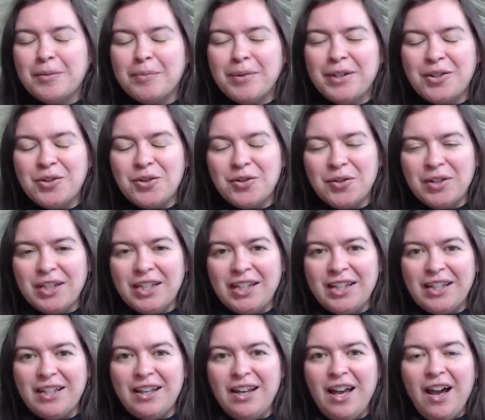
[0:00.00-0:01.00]
bit
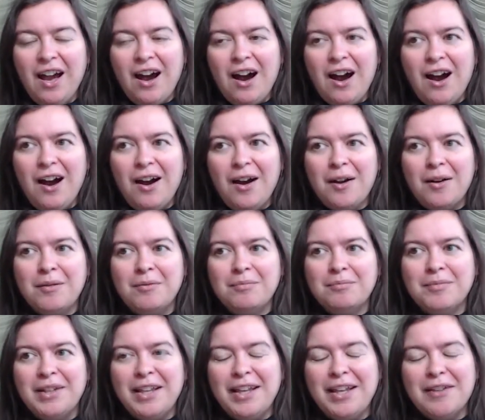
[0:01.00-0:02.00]
tricky,
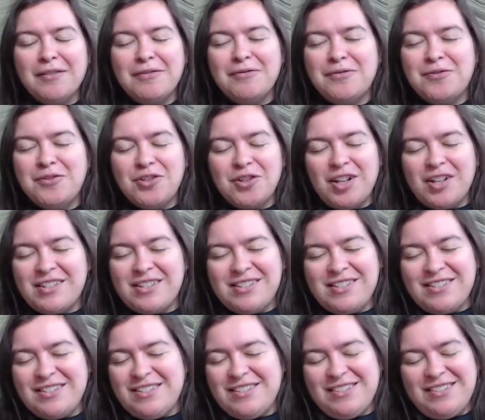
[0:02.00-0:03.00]
if
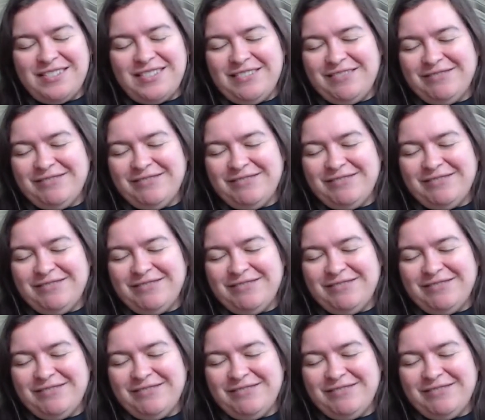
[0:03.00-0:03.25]
just